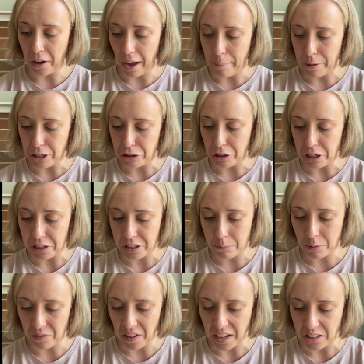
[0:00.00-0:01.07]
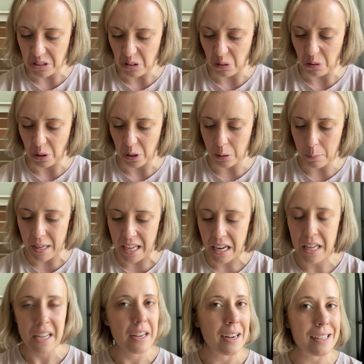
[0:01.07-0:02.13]
I'm going to try to simplify it just a little bit.
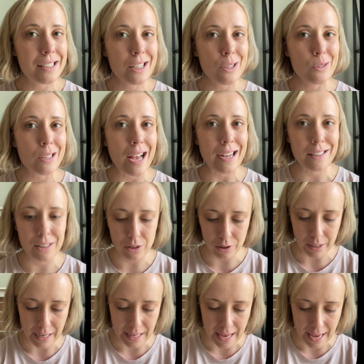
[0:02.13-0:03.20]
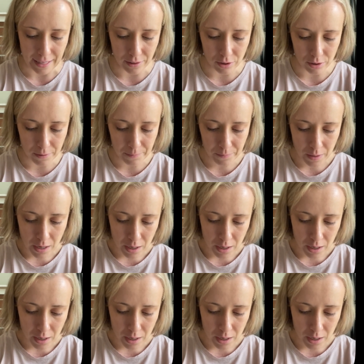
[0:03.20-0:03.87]
I see those x's are going to cancel.